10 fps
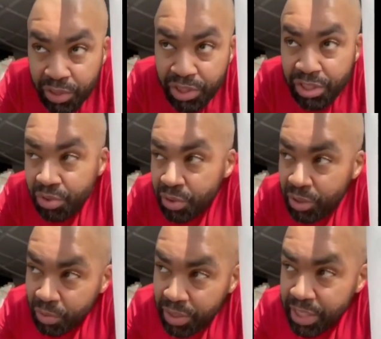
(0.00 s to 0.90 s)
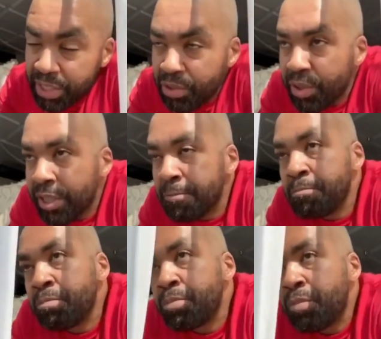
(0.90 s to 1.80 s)
what she's doing, what they're doing.
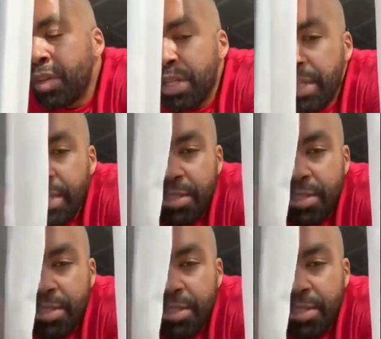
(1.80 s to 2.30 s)
And